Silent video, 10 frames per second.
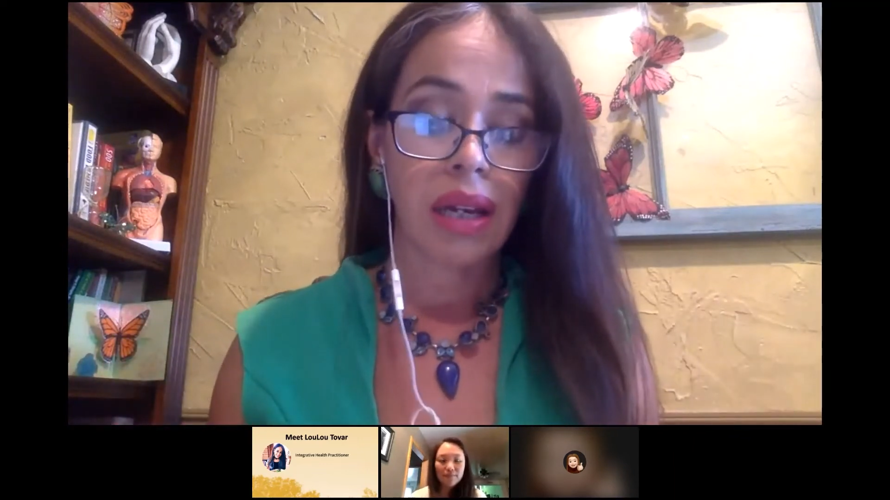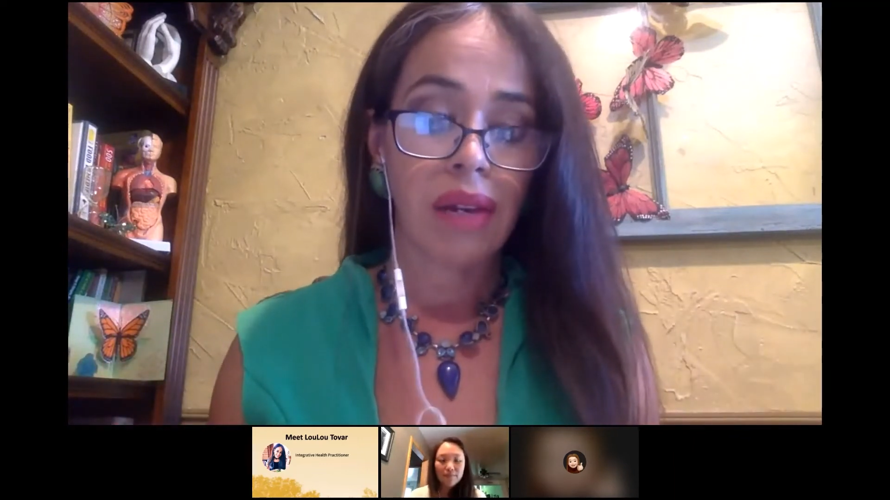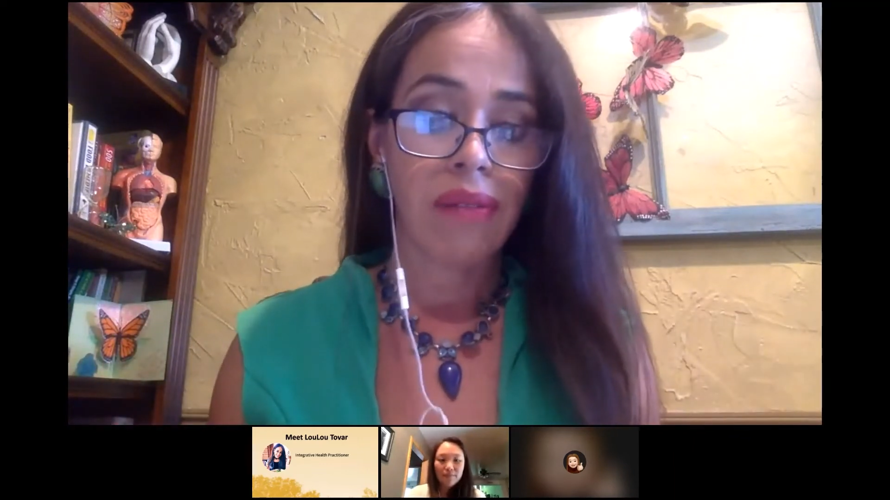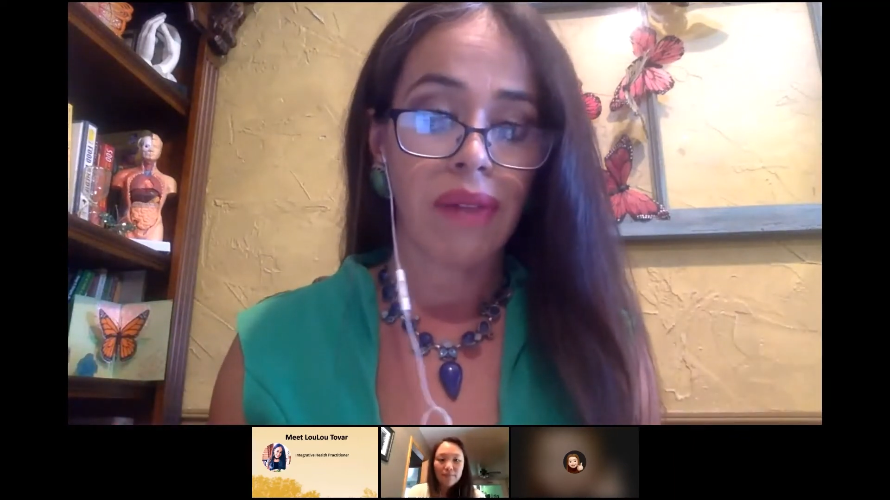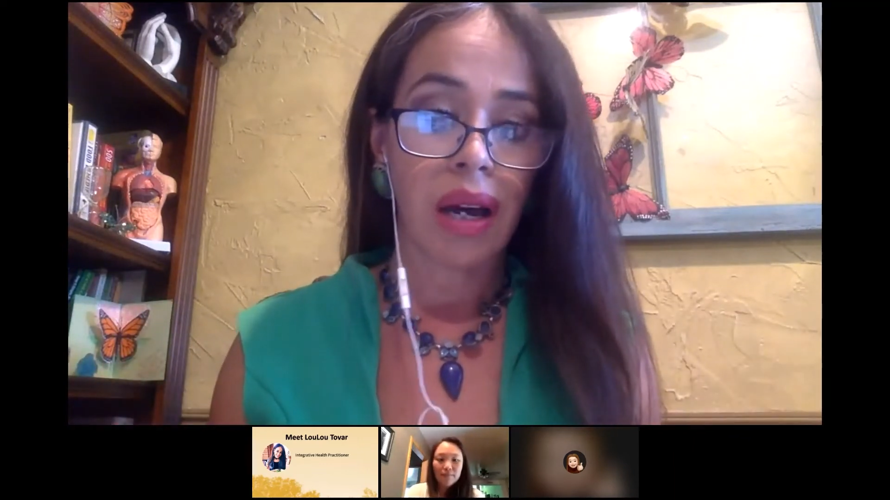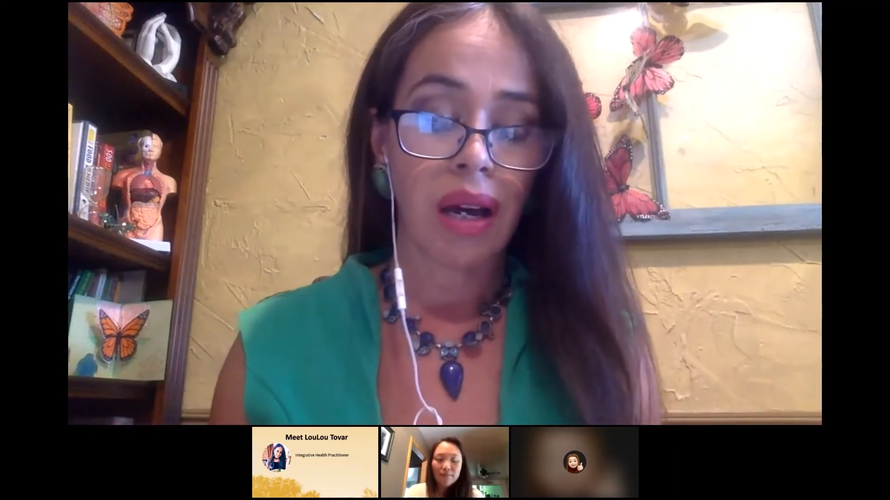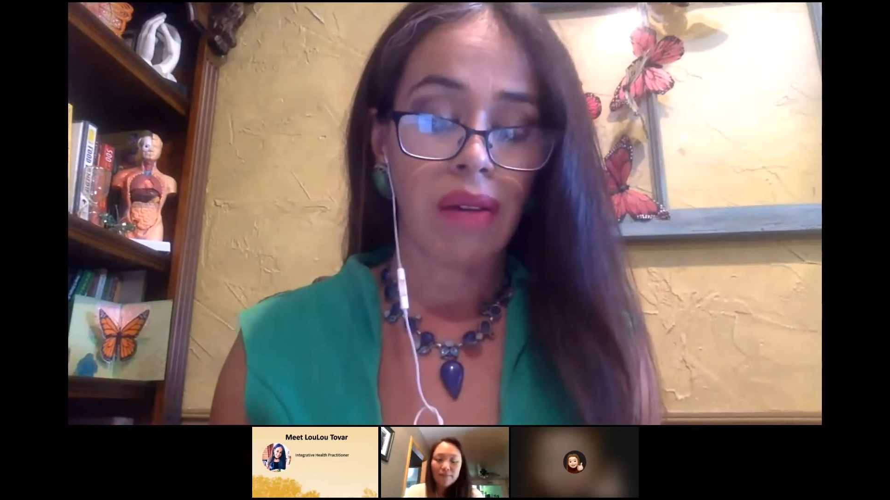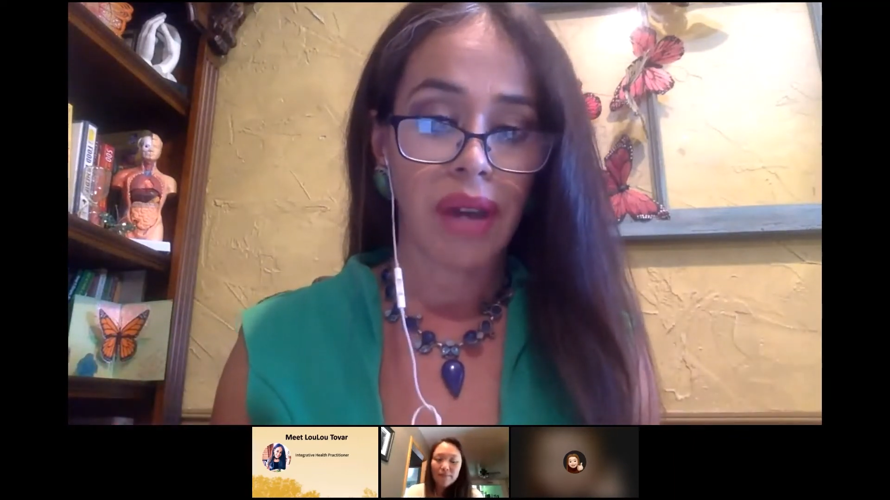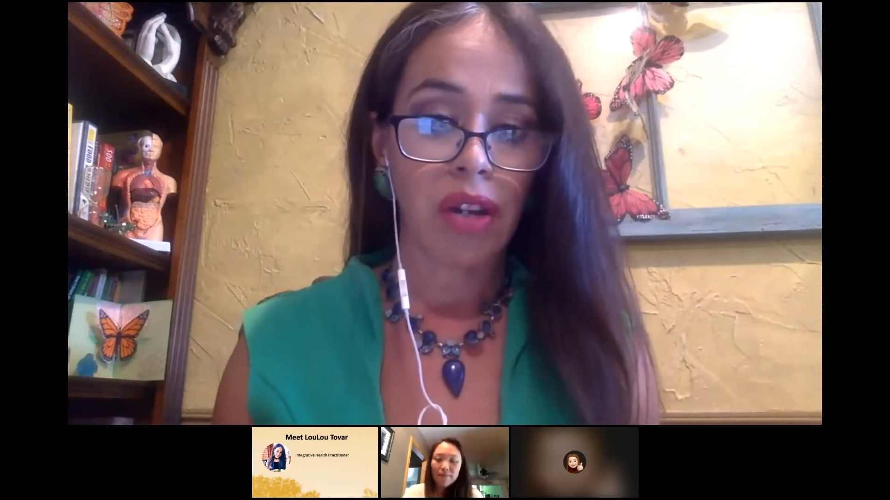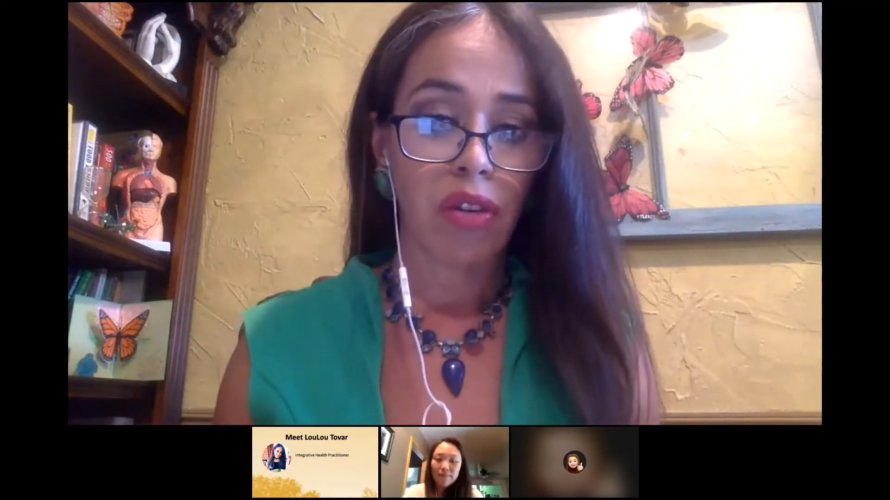of
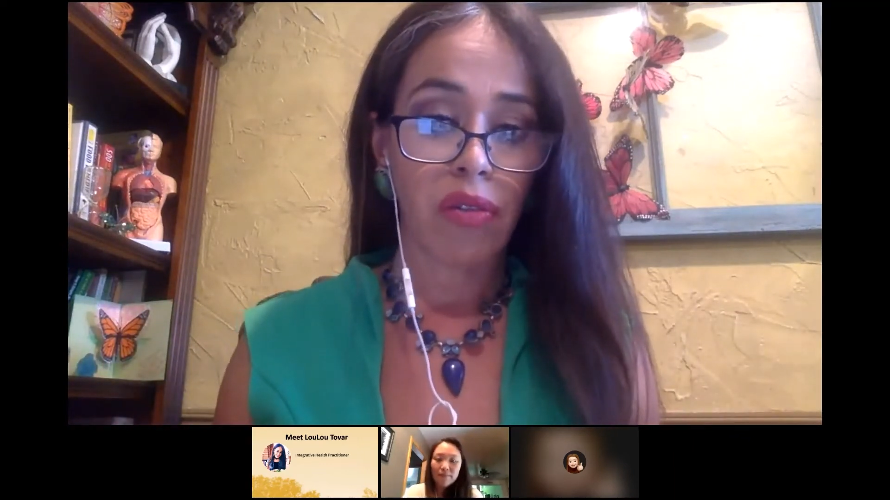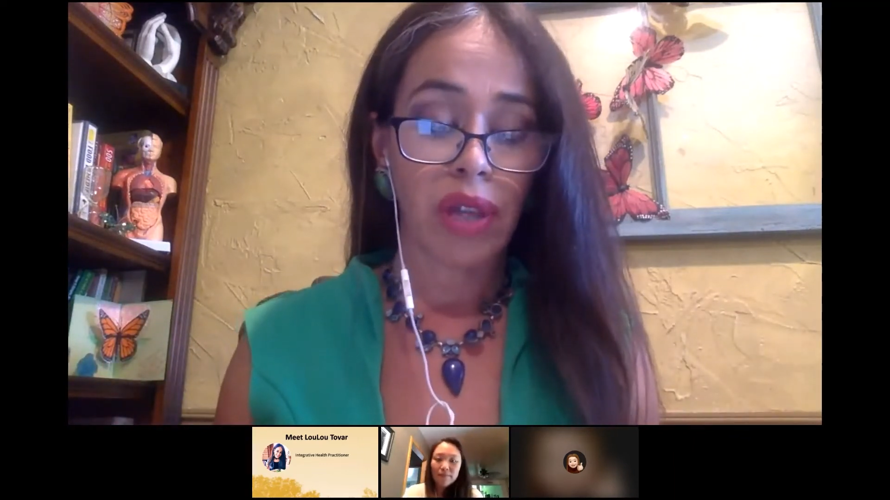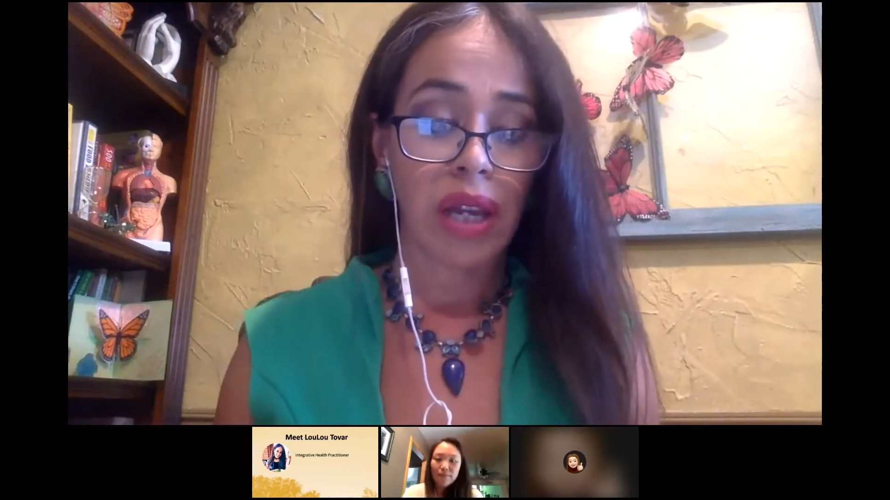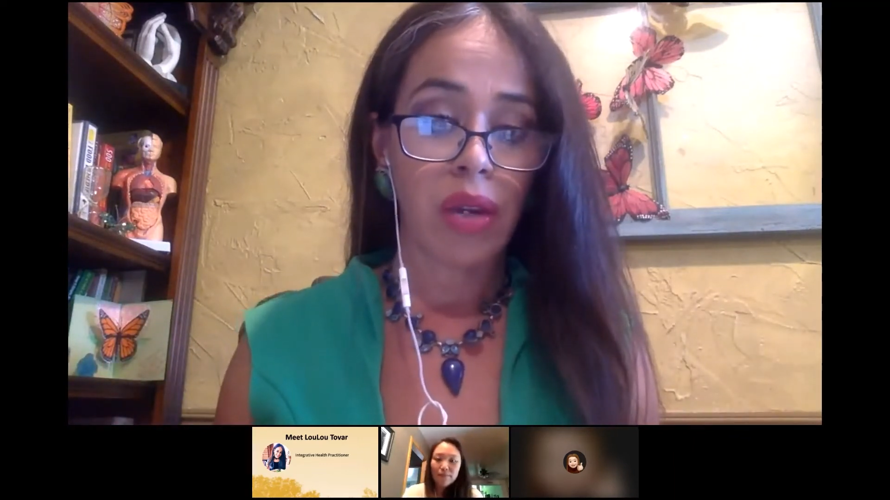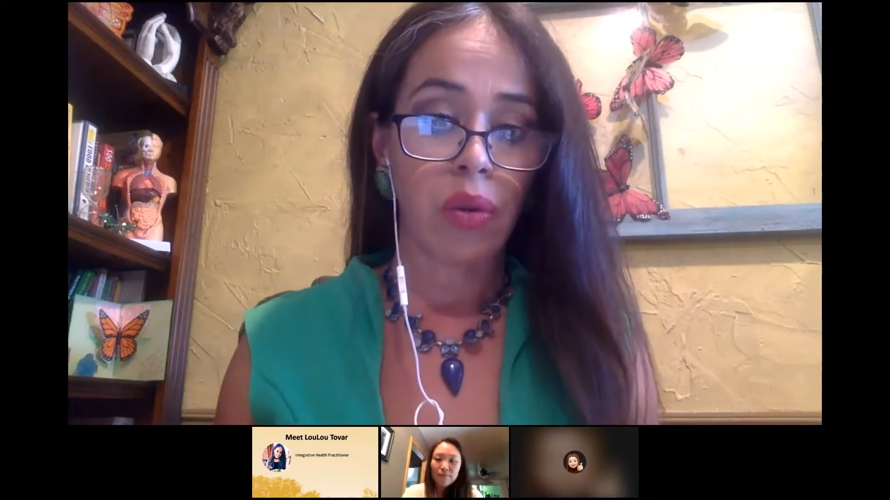fight or flight,